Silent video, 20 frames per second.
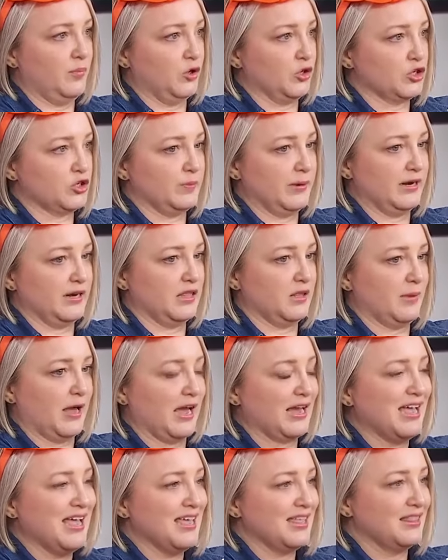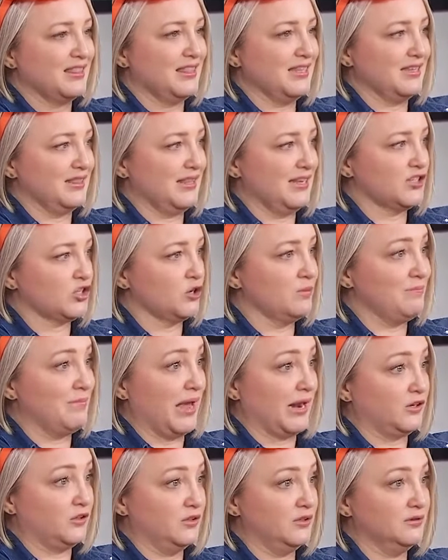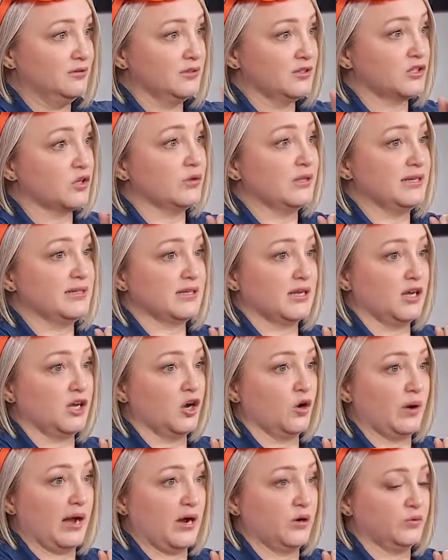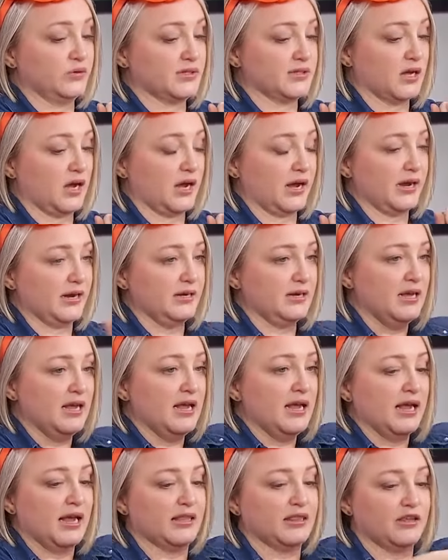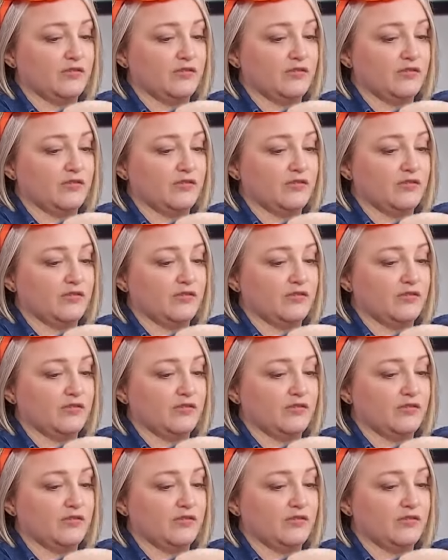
push pin in the back. These are metal, so these can go outside. And